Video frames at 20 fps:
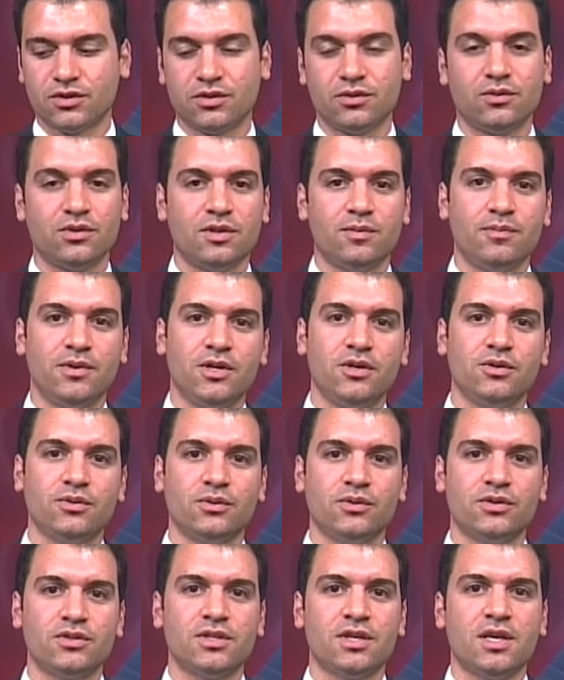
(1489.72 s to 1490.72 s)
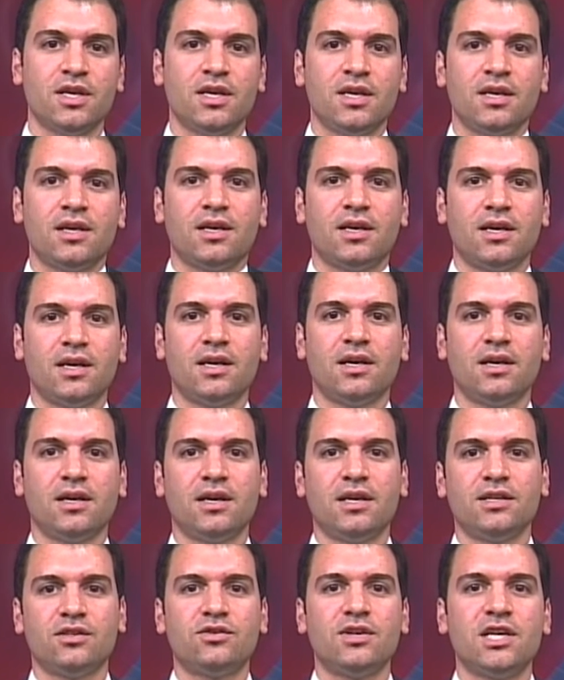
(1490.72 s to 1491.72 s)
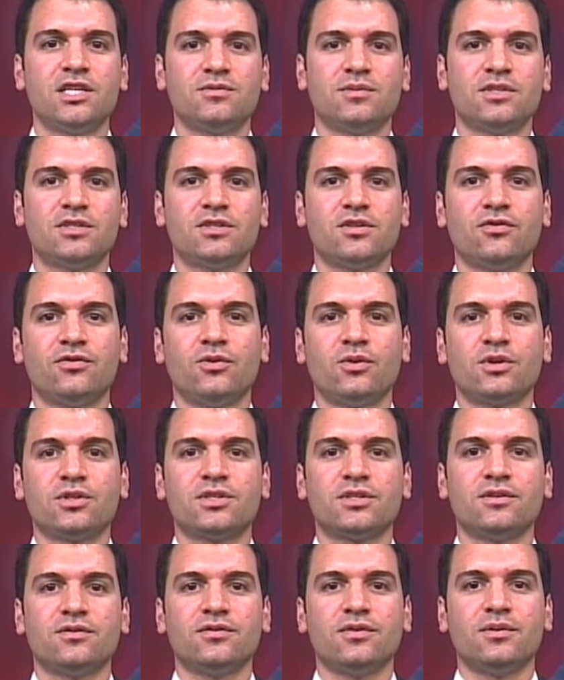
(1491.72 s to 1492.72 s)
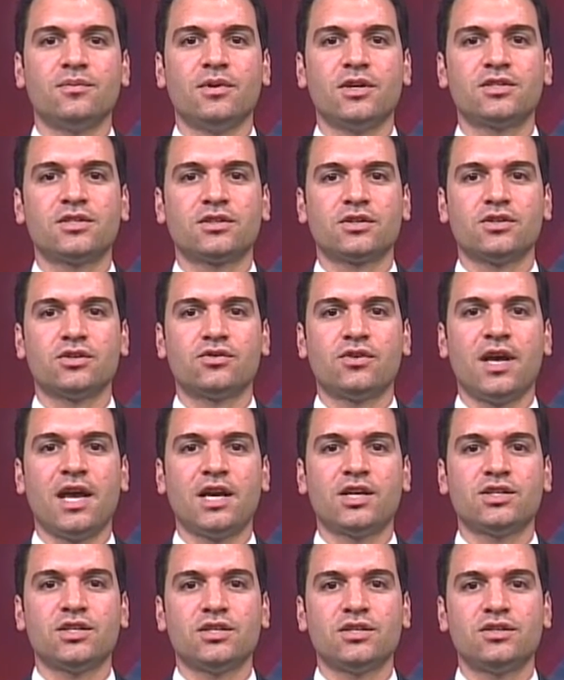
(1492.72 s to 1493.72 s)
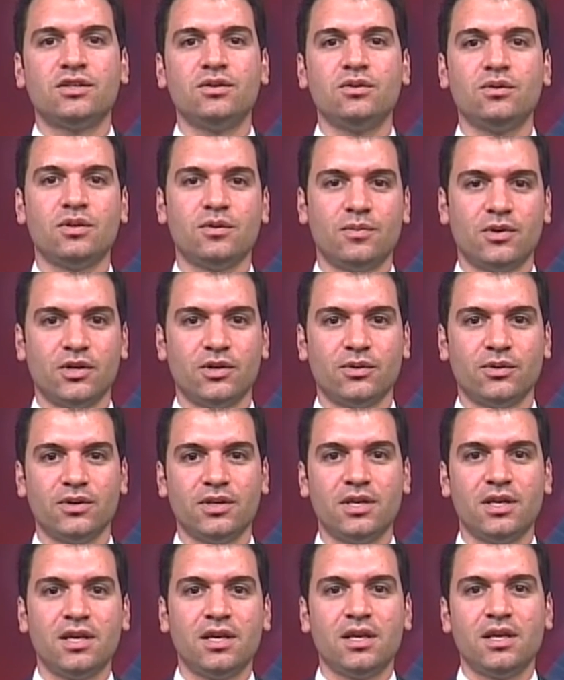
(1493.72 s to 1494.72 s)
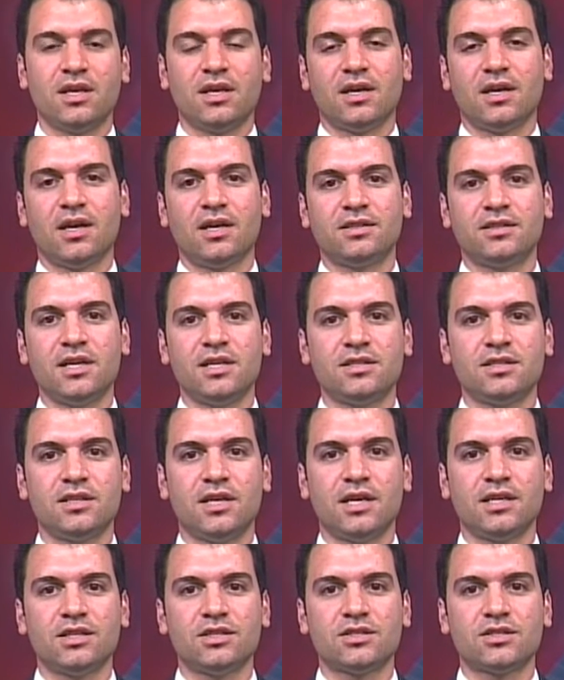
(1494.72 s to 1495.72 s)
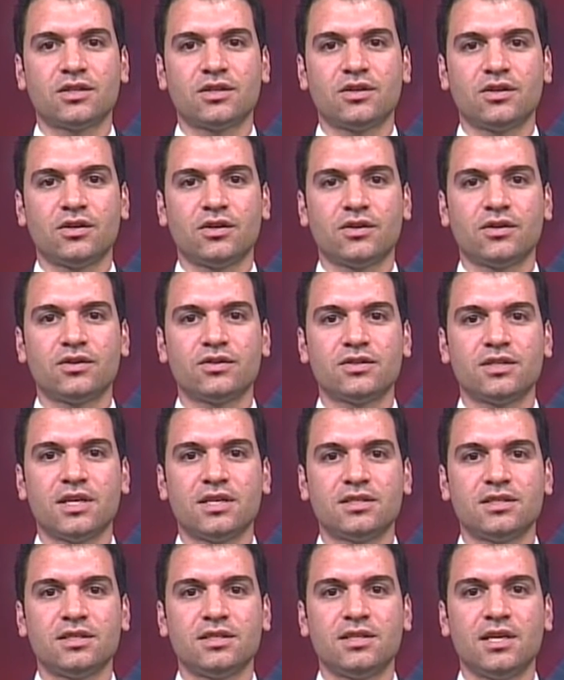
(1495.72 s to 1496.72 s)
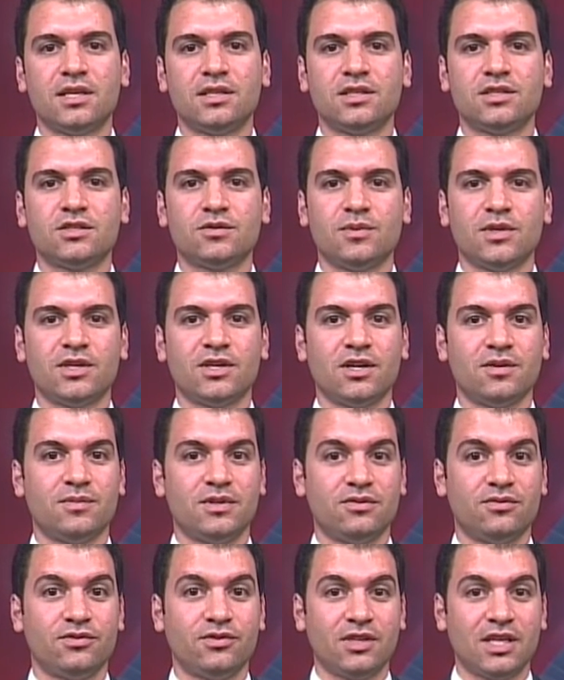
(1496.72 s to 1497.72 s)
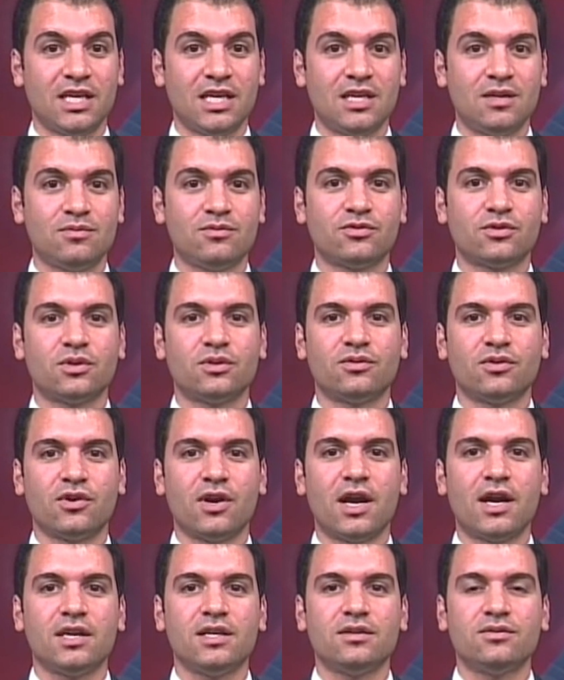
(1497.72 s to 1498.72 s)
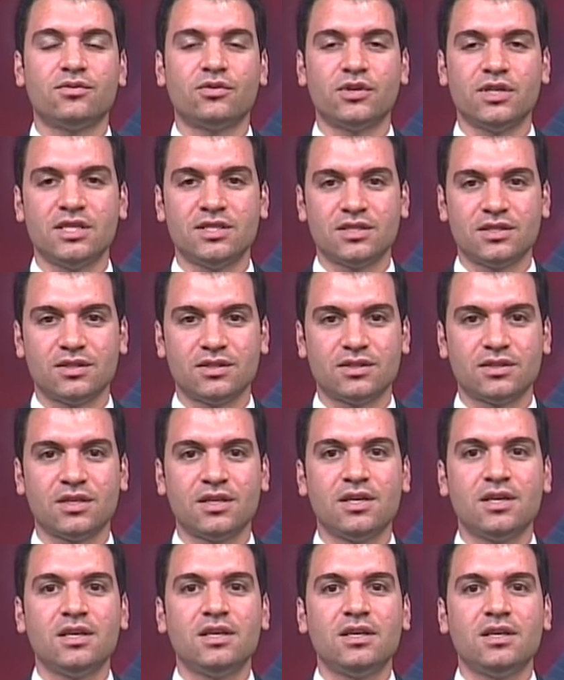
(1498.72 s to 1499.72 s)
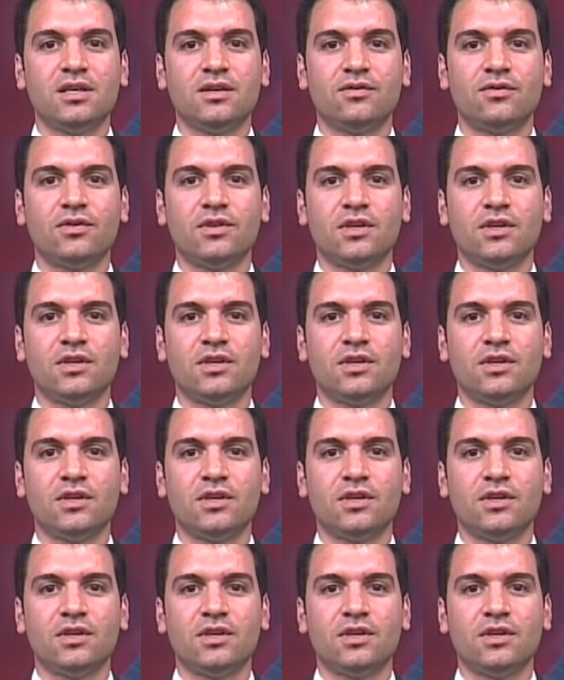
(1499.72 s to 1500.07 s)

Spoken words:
to the bones and transmits the force of the muscle contraction to the bone. Tendinitis occurs as the tendons become inflamed for a variety of reasons. If